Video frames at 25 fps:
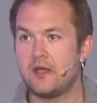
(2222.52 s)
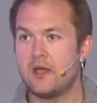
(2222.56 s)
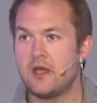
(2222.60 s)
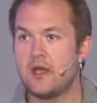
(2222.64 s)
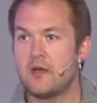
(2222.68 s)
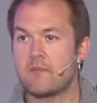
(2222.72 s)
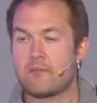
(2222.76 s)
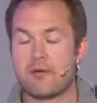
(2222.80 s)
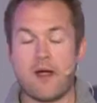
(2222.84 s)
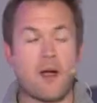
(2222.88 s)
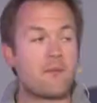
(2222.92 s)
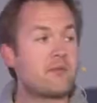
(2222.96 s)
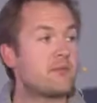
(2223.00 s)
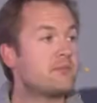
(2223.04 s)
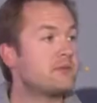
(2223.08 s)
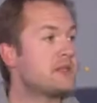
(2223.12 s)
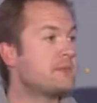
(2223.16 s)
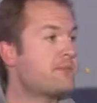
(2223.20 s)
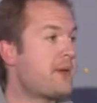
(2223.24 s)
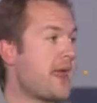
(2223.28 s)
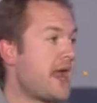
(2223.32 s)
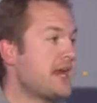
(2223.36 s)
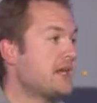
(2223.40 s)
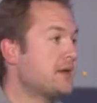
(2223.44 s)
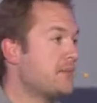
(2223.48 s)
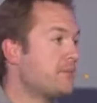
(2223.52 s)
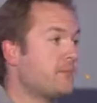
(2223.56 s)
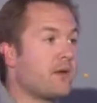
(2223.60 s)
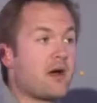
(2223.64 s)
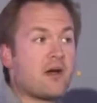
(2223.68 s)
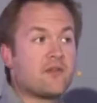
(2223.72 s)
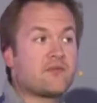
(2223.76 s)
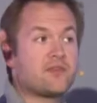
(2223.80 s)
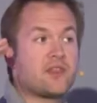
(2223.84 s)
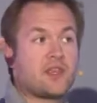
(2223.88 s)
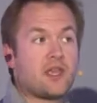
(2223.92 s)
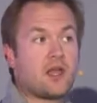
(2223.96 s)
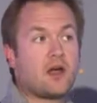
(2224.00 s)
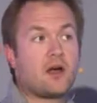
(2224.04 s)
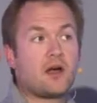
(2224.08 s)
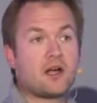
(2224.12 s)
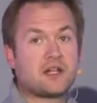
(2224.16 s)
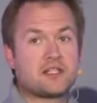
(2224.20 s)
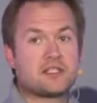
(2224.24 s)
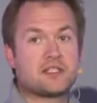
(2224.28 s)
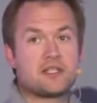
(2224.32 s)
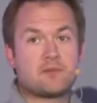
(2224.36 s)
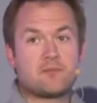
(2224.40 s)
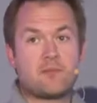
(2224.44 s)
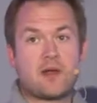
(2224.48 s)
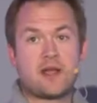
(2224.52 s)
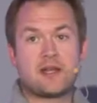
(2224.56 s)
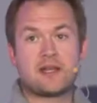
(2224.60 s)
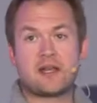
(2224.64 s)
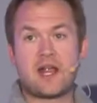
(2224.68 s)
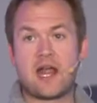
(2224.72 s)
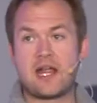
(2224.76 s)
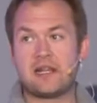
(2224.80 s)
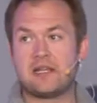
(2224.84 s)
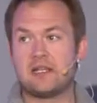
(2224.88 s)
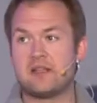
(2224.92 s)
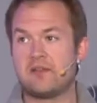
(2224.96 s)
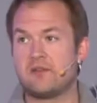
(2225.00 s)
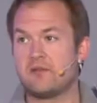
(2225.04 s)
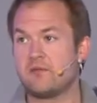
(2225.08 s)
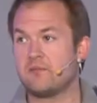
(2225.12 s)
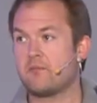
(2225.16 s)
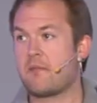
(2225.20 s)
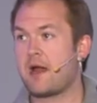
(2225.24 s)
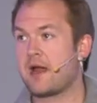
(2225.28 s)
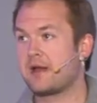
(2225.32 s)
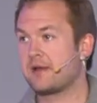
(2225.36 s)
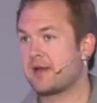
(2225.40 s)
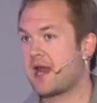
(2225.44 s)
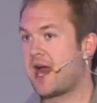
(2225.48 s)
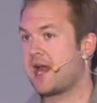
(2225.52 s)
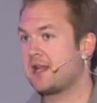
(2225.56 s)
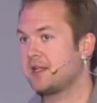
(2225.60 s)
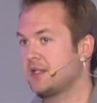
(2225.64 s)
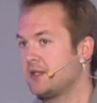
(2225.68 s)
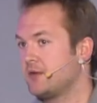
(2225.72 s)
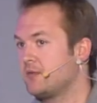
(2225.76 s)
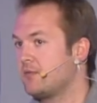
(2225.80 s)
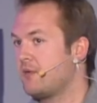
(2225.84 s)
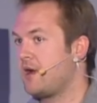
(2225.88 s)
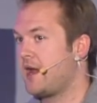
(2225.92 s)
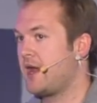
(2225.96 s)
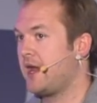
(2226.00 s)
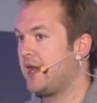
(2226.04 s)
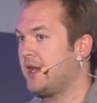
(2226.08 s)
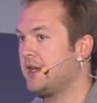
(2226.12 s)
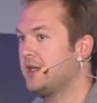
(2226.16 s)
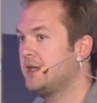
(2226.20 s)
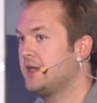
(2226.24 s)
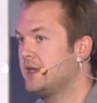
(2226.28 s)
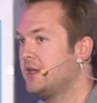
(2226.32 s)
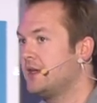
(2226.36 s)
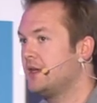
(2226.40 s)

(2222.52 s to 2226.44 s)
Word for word: probably paid above the odds in my nightly, my nightly rate.